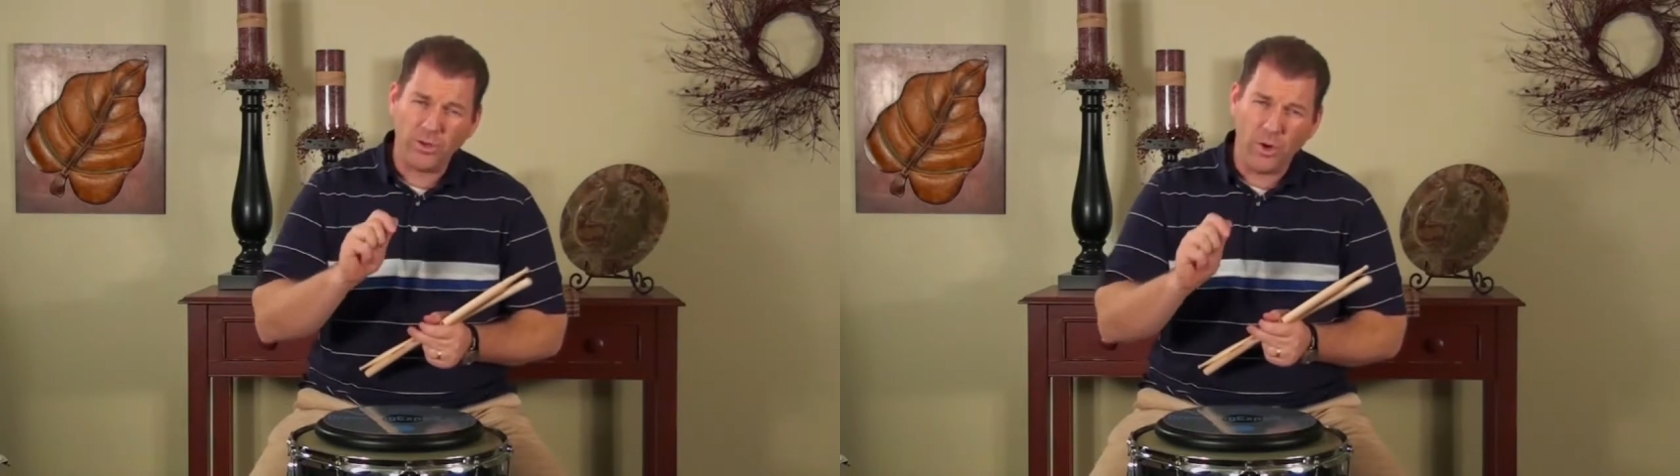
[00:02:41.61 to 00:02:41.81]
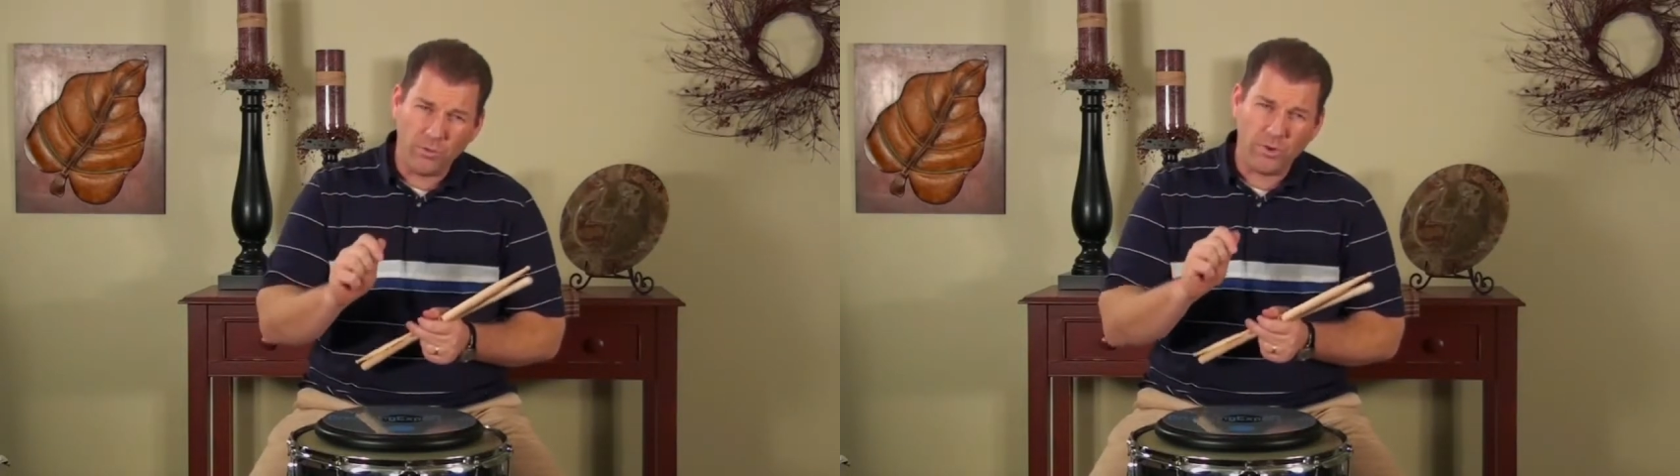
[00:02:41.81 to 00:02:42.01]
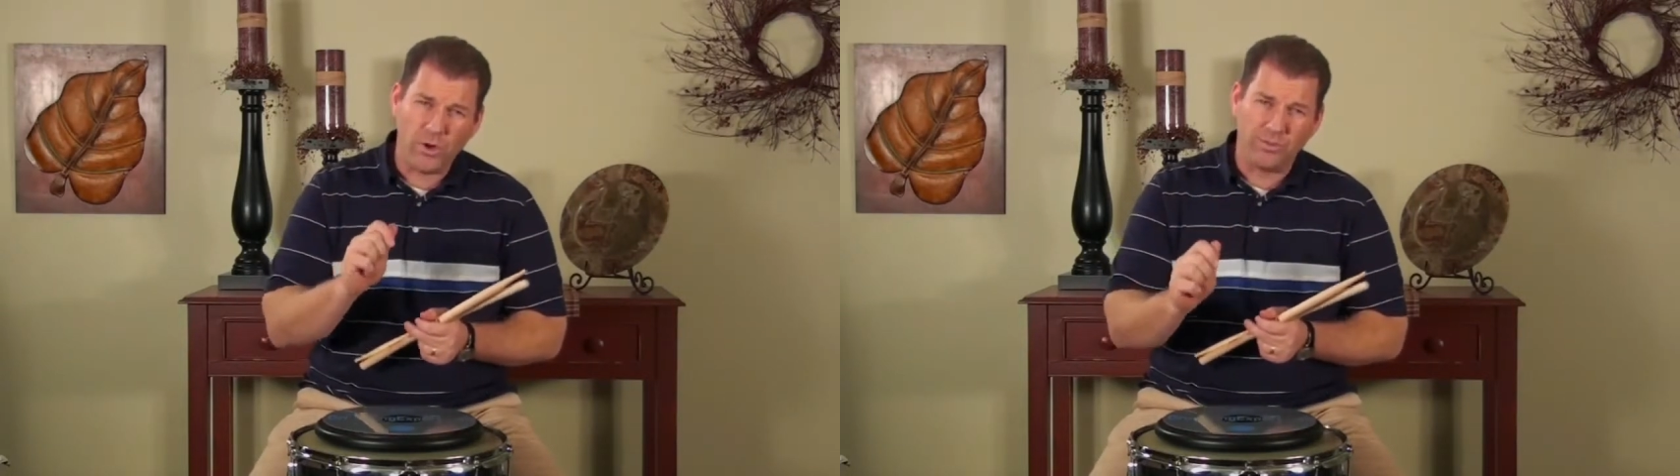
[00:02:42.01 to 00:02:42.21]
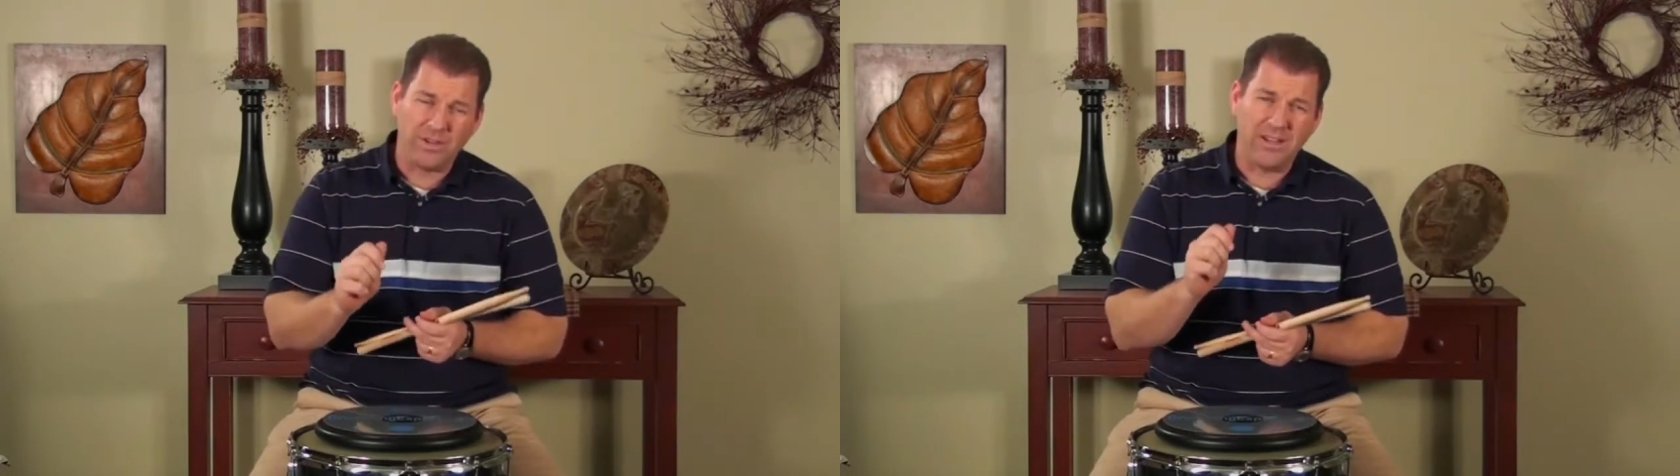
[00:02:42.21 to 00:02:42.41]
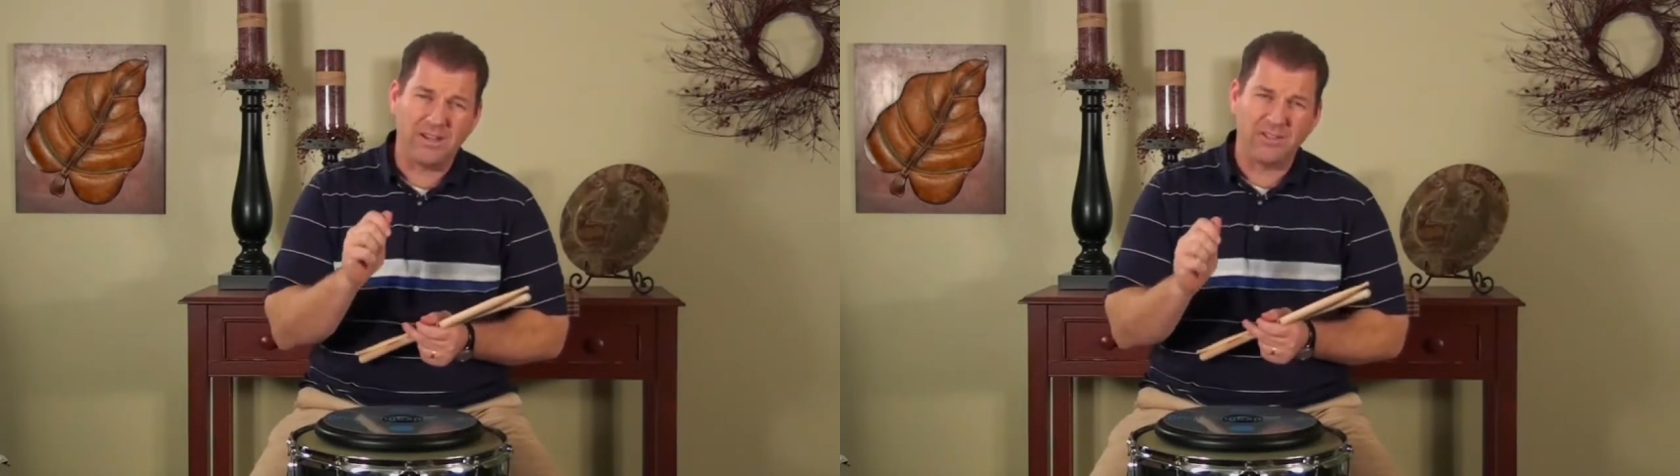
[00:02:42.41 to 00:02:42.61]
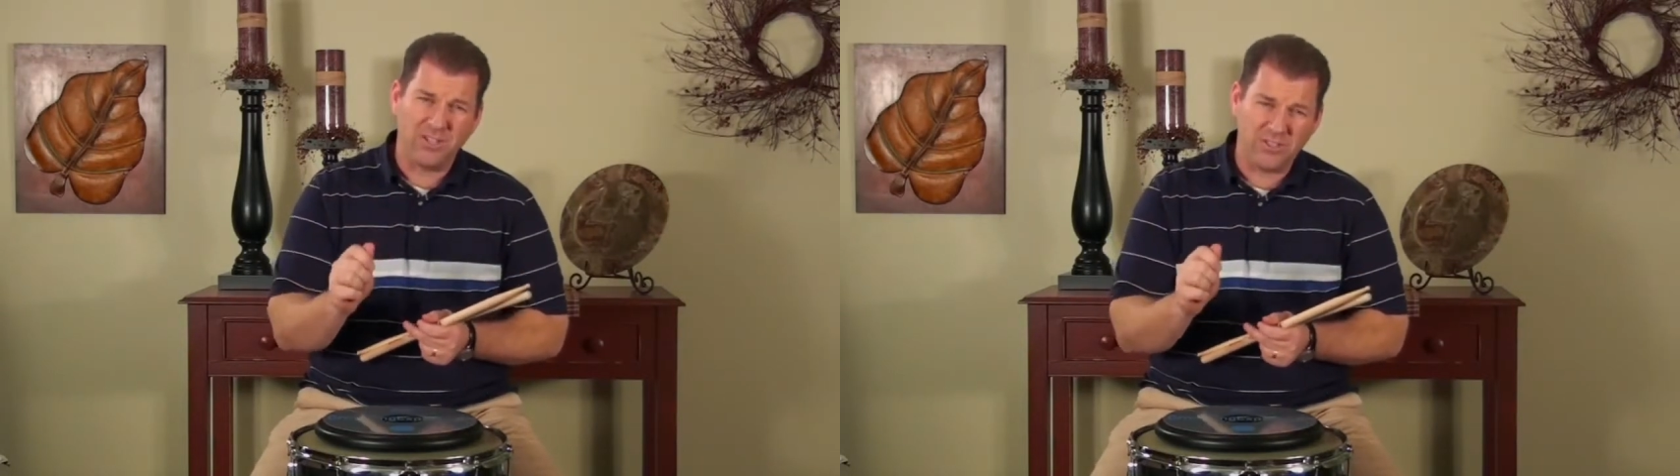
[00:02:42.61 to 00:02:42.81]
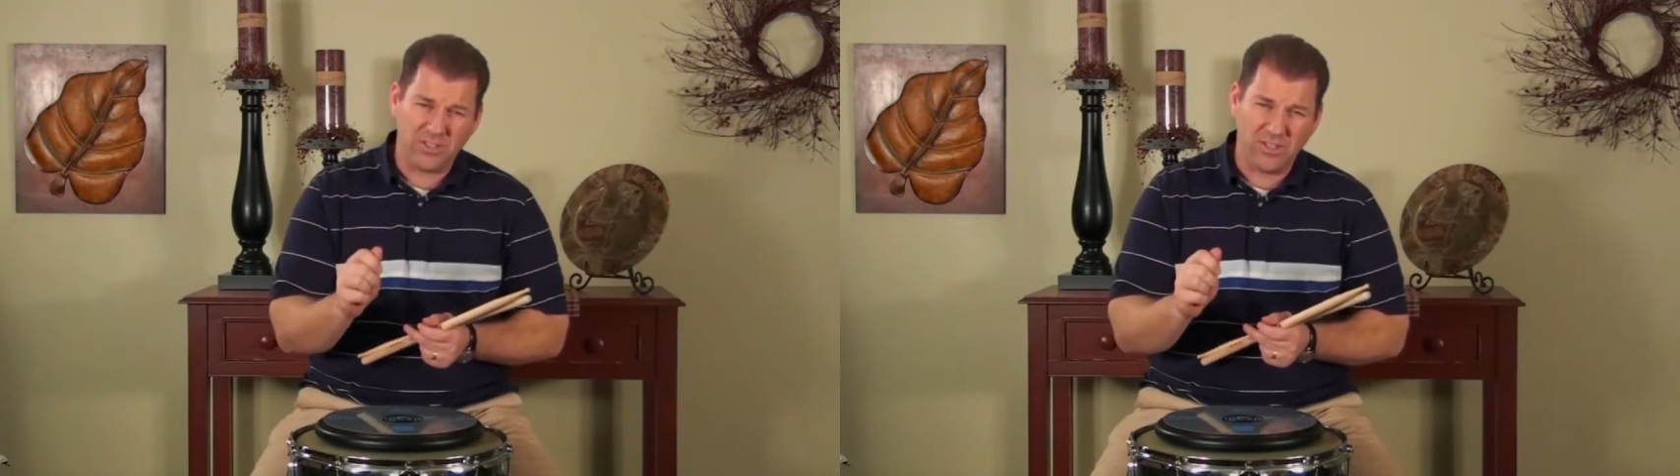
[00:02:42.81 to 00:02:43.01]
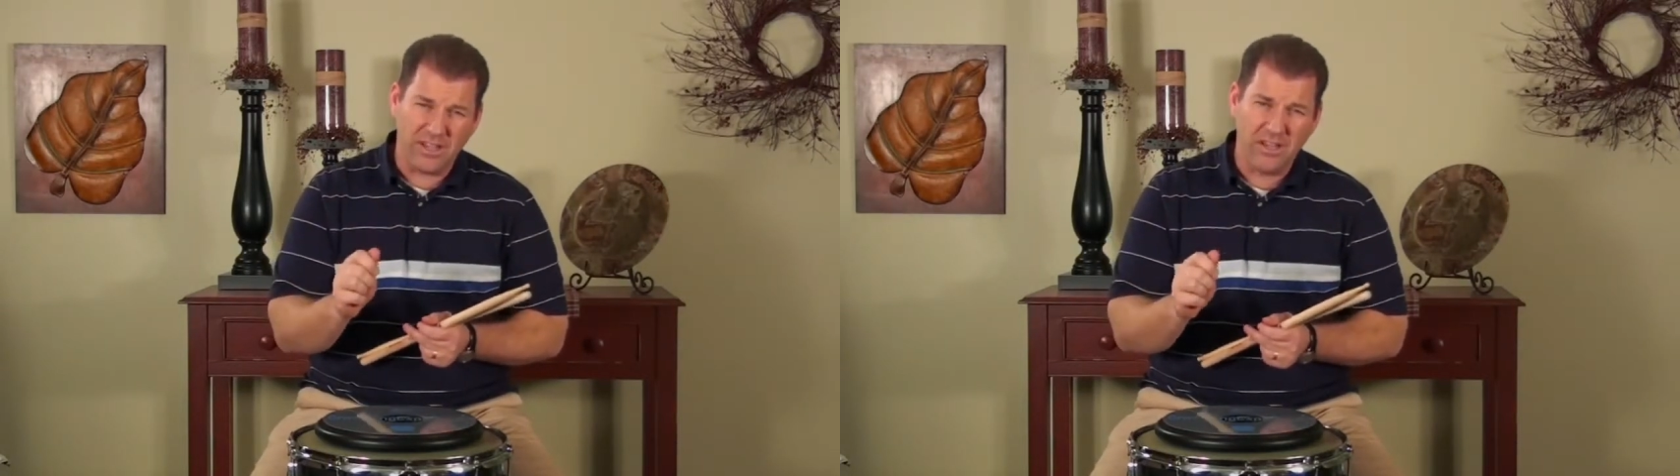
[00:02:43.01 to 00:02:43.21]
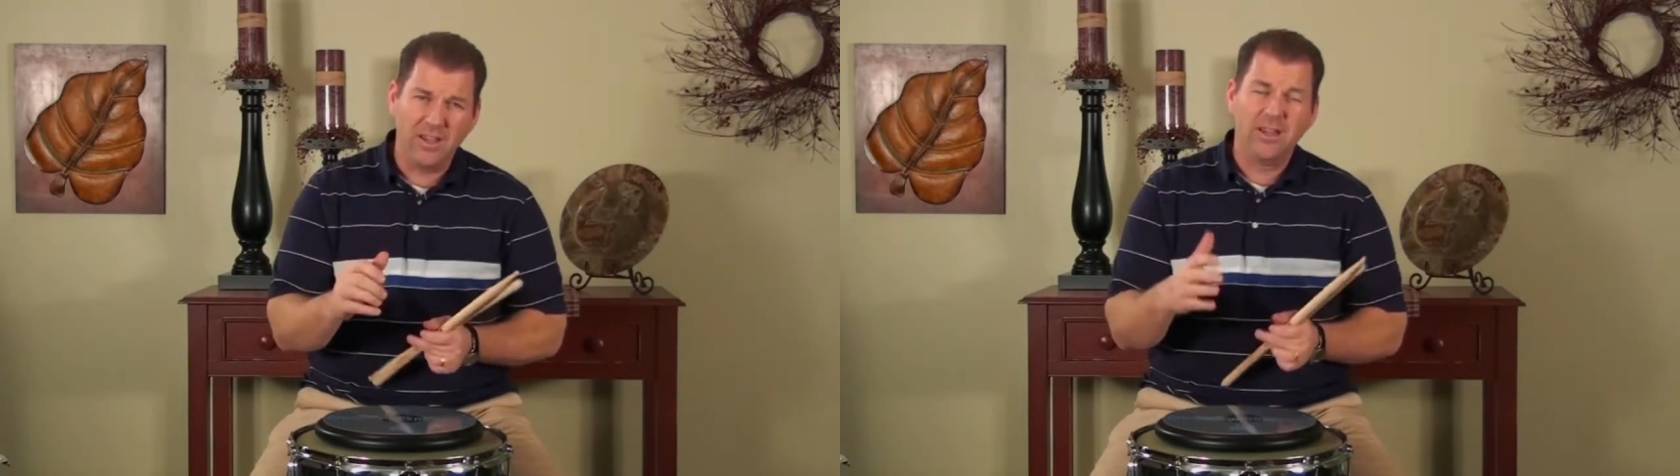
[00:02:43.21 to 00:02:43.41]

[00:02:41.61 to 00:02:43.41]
and over and over again consistently,